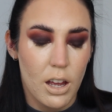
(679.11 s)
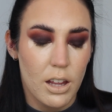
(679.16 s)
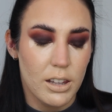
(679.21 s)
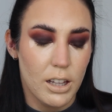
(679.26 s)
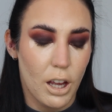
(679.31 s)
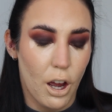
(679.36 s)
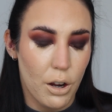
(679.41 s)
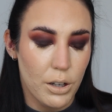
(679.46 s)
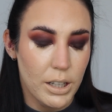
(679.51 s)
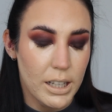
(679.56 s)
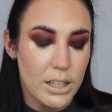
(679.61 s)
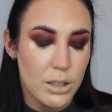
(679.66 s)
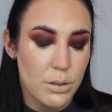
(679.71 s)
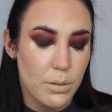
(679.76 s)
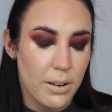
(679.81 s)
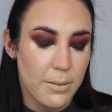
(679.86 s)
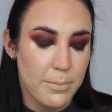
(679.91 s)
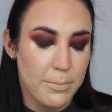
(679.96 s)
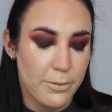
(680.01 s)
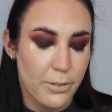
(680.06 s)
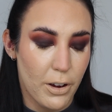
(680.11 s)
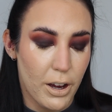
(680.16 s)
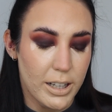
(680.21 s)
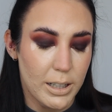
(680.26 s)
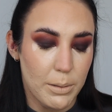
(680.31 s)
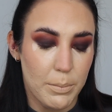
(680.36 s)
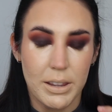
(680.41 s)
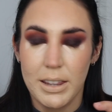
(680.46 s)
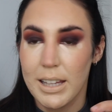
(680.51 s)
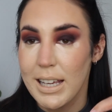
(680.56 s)
The only issue I'm
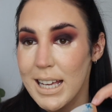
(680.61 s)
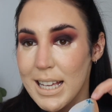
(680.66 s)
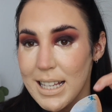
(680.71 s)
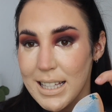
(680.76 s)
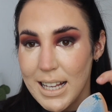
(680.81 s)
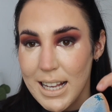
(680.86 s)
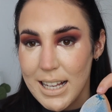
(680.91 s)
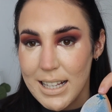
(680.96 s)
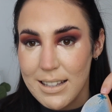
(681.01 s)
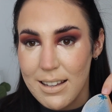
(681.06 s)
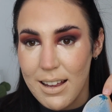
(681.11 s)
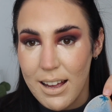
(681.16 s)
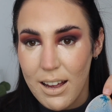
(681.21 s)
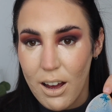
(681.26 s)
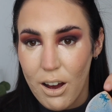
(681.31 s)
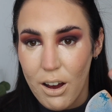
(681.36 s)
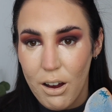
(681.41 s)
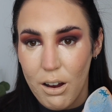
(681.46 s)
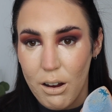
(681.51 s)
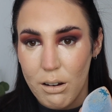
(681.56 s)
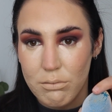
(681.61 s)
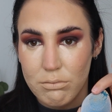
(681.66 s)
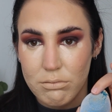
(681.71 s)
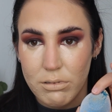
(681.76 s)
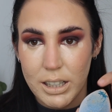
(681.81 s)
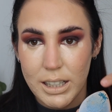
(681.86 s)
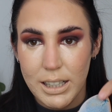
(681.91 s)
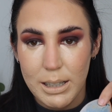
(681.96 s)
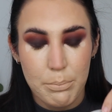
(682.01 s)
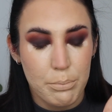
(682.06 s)
finding with these is they are
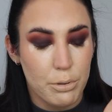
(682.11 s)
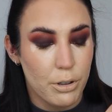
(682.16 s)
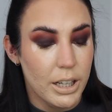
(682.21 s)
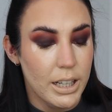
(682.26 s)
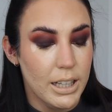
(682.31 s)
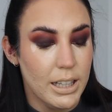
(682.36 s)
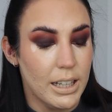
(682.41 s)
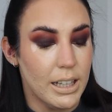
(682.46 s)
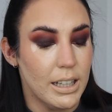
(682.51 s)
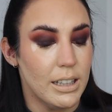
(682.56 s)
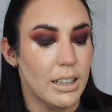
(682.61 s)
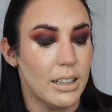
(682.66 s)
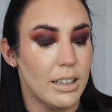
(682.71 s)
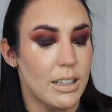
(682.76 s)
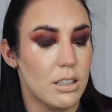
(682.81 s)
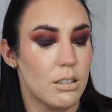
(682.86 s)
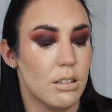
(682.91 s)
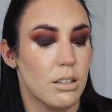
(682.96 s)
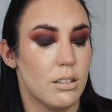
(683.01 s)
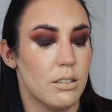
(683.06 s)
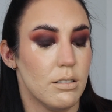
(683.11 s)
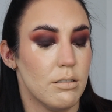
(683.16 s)
really breaking and it's